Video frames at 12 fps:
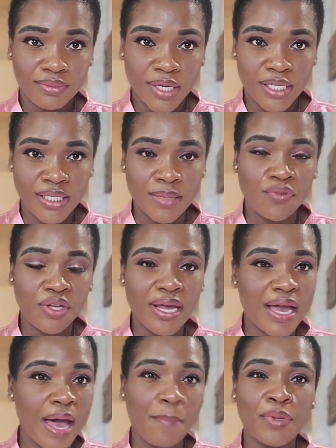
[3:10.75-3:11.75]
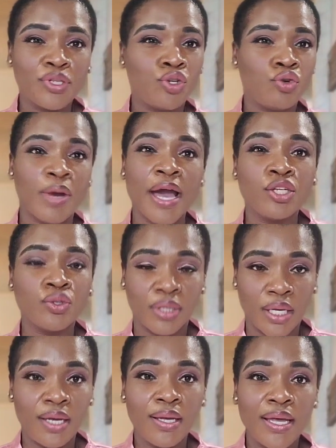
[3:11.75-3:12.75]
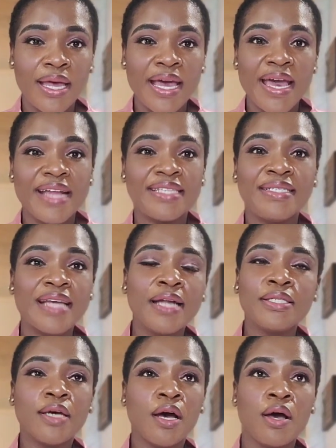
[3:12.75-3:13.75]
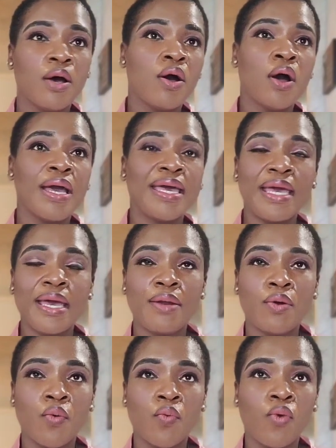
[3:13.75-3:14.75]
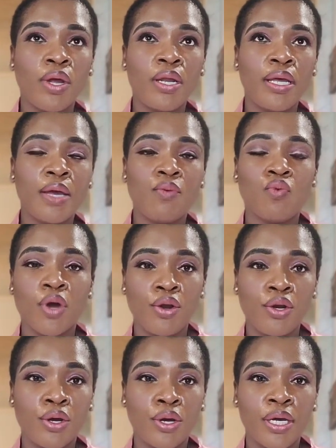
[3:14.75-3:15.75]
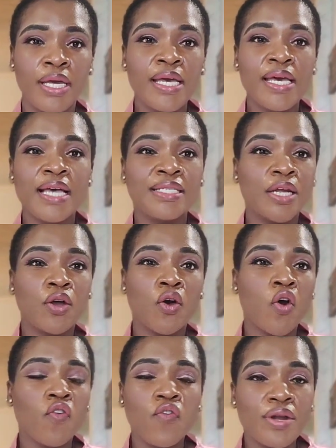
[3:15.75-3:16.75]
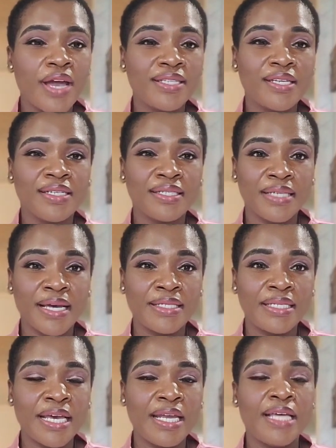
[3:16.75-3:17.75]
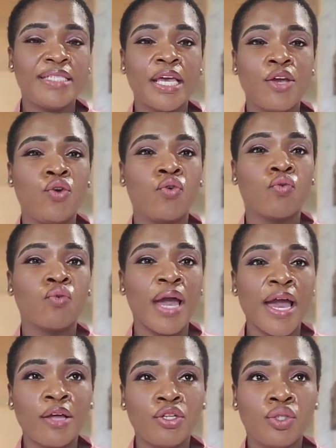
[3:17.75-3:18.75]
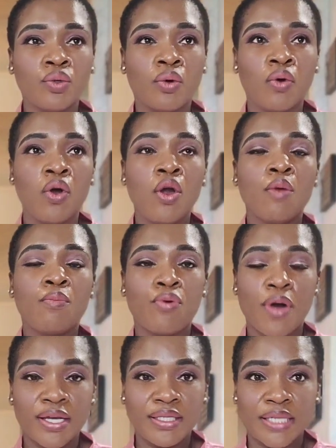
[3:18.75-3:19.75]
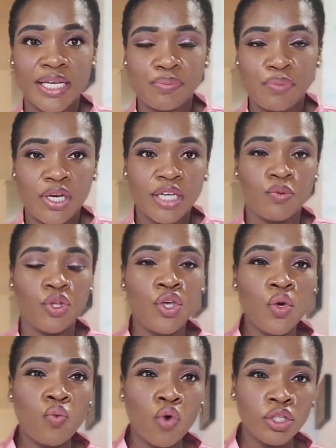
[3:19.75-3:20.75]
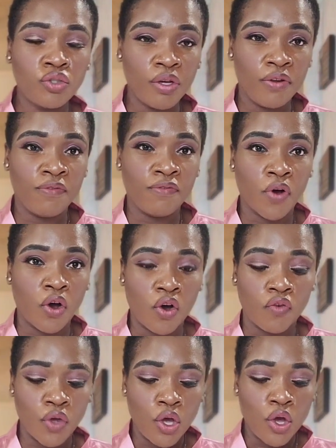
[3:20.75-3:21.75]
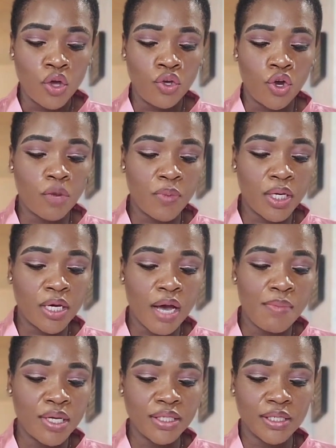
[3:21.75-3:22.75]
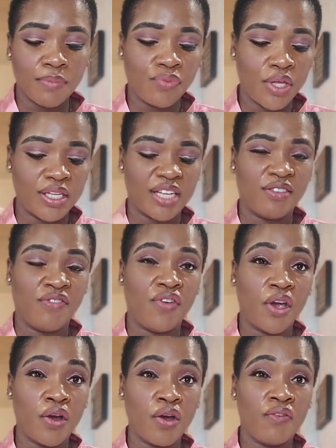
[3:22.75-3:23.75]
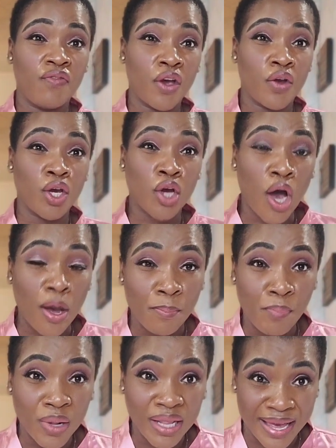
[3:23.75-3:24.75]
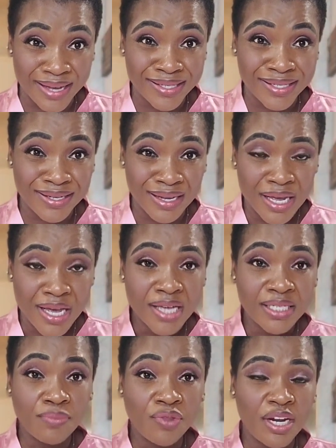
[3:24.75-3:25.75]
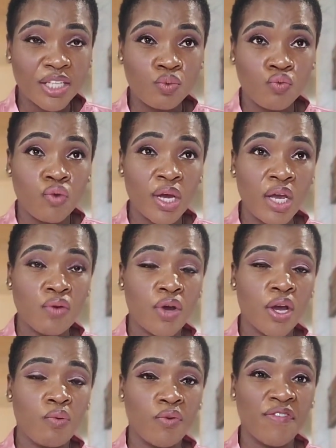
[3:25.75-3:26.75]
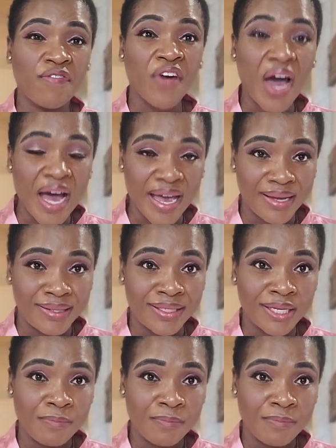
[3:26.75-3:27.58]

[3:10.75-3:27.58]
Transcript: It's something that happens gradually. It's not a, a hit, a one hit wonder. It's not an overnight success. It is a gradual process, because when you want to evolve, you're becoming something that's very, very complex, something that's really, really refined.